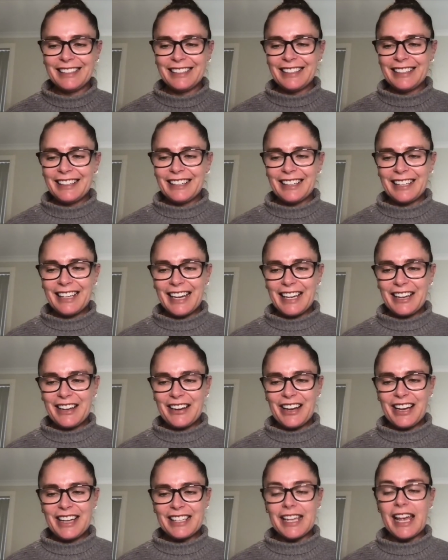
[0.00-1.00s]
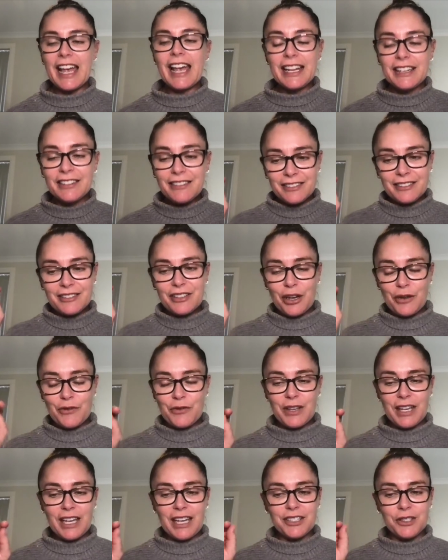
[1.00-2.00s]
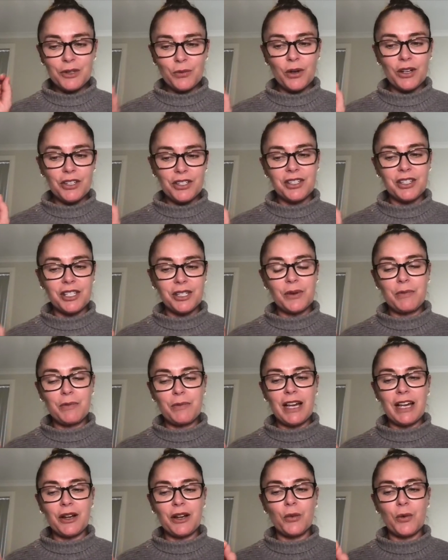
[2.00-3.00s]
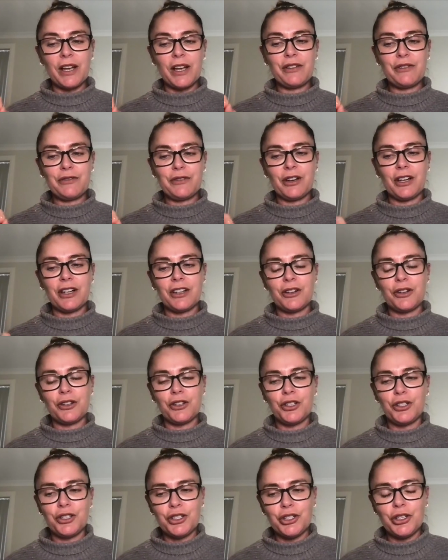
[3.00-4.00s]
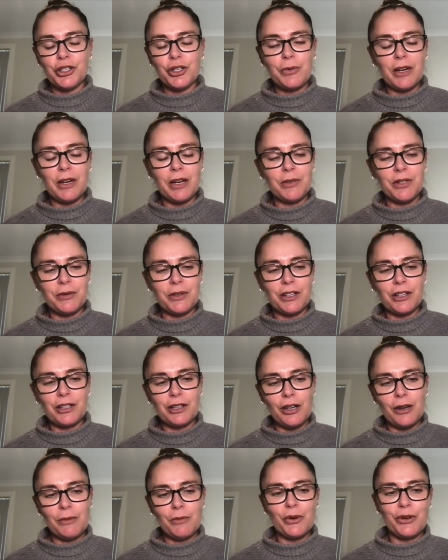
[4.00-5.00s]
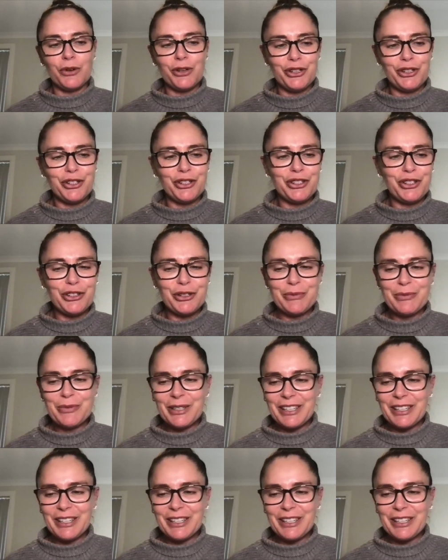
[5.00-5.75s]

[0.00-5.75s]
Okay, guys, and don't forget to watch this one back or where you find it on YouTube. I'm doing a lot more on YouTube.